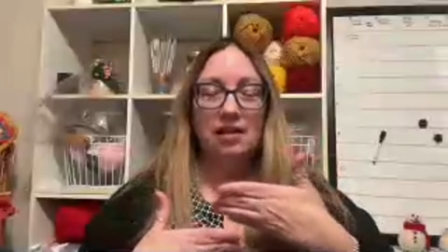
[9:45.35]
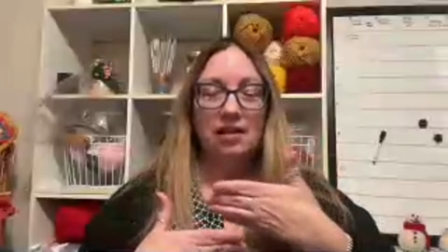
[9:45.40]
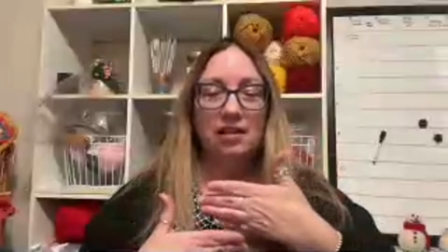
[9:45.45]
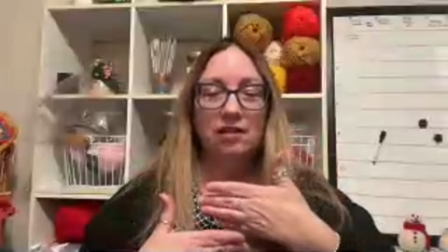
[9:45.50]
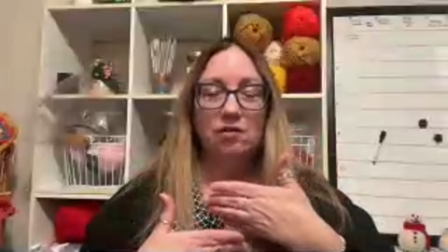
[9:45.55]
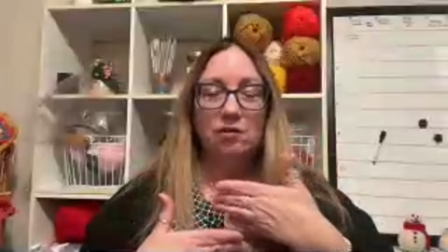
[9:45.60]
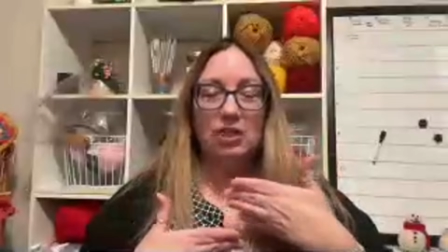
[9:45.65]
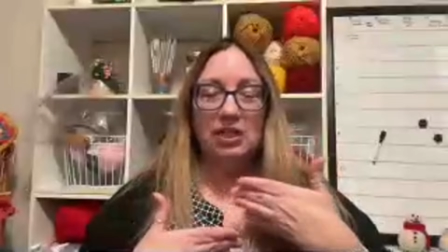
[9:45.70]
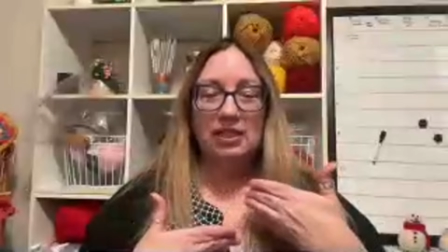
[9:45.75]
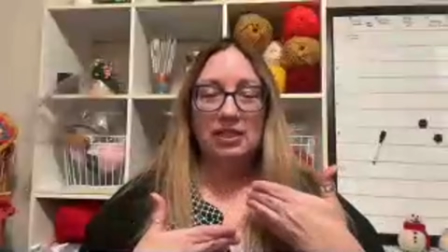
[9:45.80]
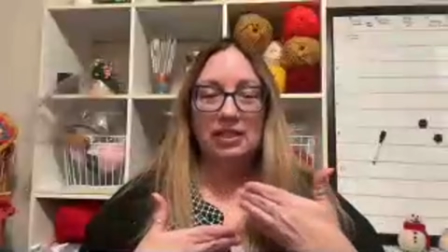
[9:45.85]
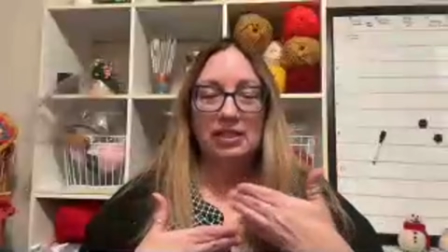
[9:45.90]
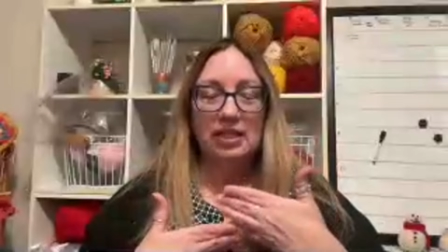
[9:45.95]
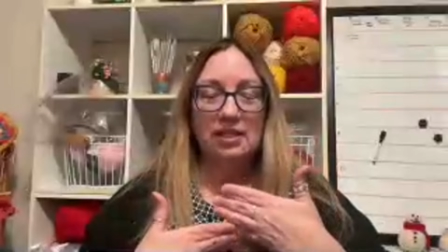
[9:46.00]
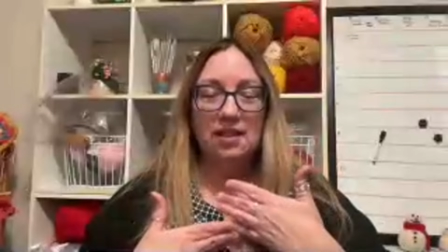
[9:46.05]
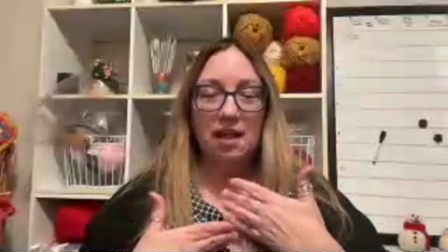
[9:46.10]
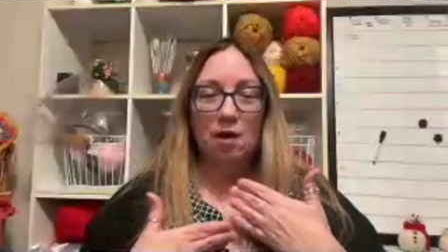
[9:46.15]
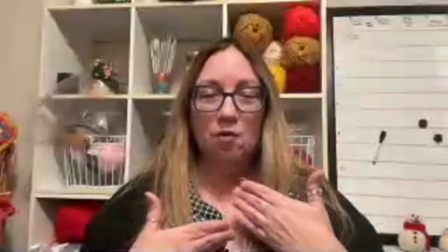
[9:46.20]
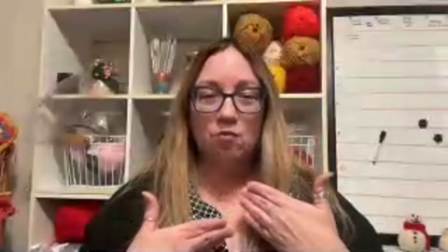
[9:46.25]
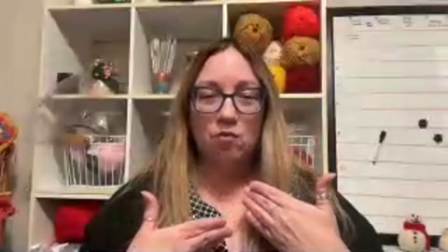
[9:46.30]
and you can see
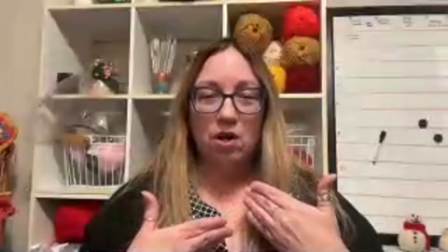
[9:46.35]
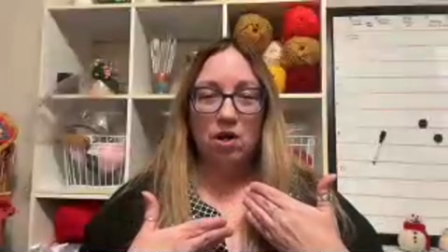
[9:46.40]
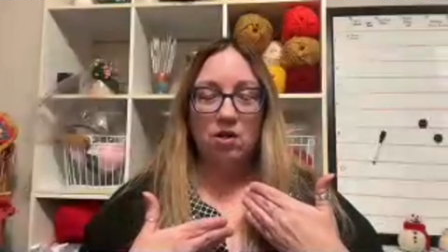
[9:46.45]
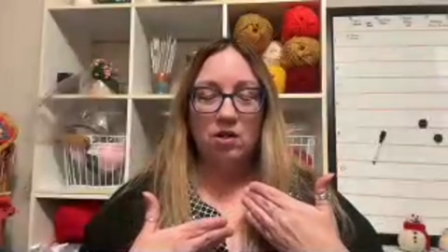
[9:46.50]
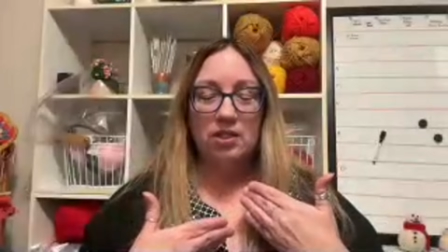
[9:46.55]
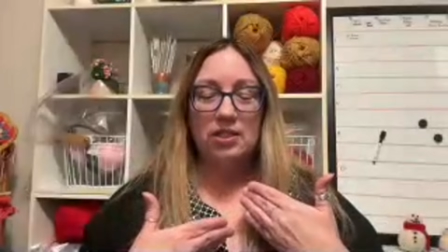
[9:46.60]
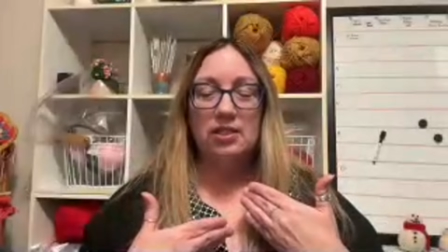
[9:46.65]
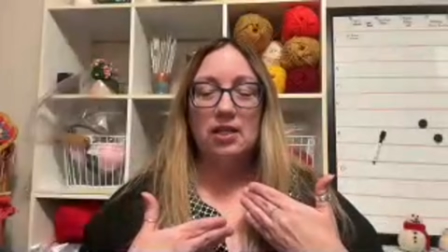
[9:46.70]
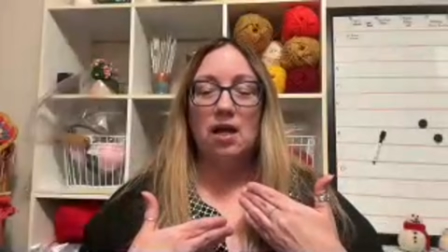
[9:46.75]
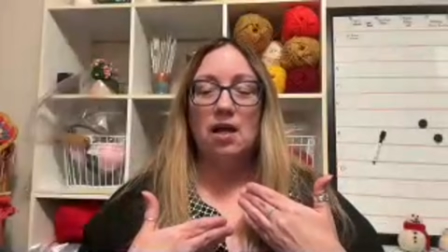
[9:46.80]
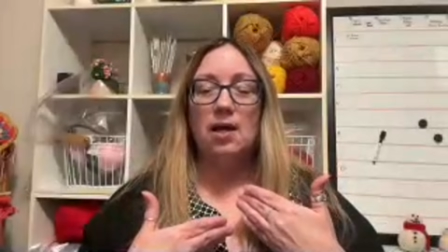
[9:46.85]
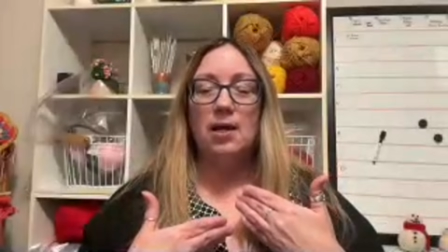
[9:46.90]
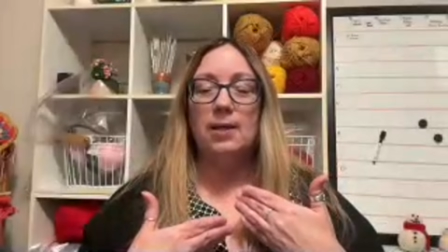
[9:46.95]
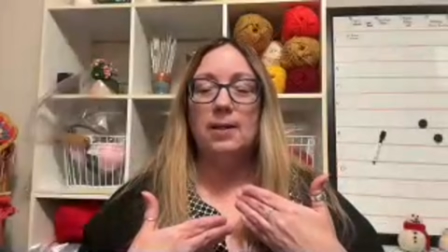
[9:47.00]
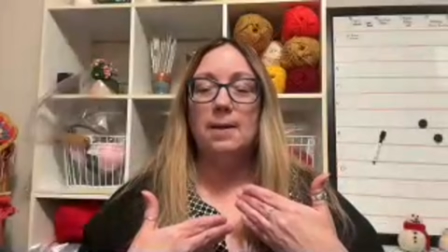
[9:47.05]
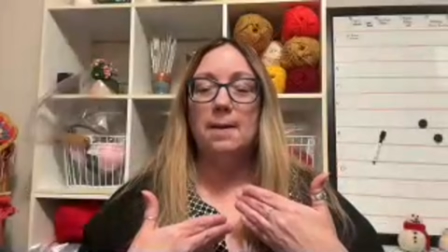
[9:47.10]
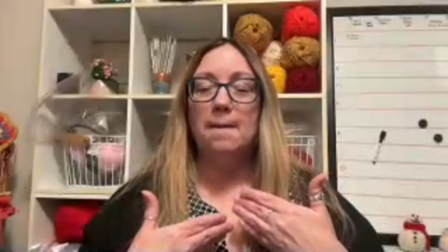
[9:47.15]
that wrong side.